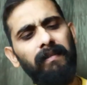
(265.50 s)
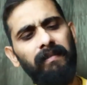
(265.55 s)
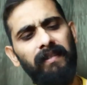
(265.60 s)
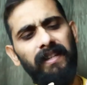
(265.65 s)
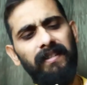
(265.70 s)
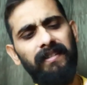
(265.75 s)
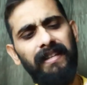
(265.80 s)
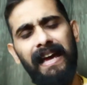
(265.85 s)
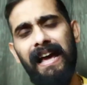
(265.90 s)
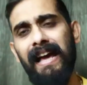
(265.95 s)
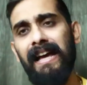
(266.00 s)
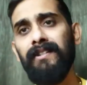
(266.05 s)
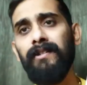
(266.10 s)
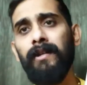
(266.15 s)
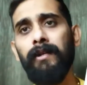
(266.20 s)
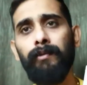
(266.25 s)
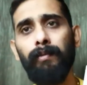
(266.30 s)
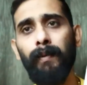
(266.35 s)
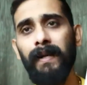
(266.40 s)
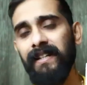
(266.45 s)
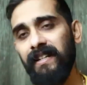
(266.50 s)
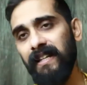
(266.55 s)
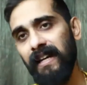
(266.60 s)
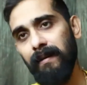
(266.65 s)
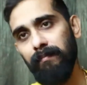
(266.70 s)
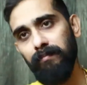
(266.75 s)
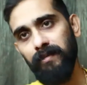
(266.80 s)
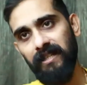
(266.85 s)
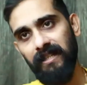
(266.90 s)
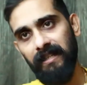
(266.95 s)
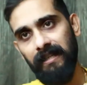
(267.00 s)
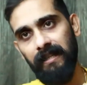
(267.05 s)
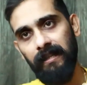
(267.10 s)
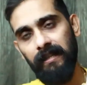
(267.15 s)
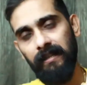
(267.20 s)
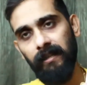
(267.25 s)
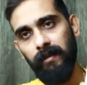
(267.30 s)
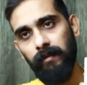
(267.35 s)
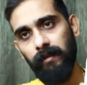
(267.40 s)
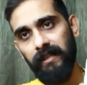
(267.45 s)
this has 20 mg
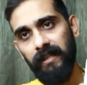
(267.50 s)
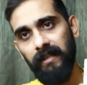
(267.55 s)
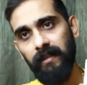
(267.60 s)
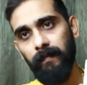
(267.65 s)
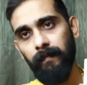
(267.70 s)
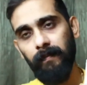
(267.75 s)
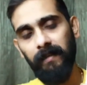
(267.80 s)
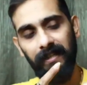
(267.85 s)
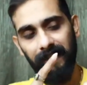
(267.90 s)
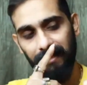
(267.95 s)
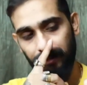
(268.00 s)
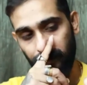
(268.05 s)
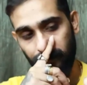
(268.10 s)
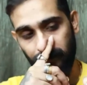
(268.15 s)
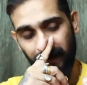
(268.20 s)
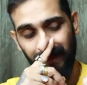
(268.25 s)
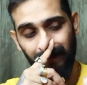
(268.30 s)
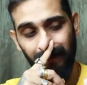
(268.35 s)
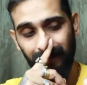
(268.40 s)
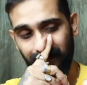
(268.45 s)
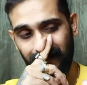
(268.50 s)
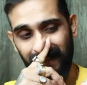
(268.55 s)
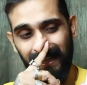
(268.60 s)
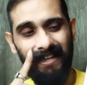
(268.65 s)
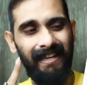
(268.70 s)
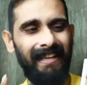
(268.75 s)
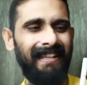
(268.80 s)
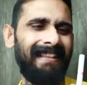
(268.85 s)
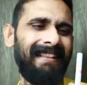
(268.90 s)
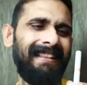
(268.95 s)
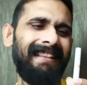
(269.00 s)
nicotine, nic strength, okay?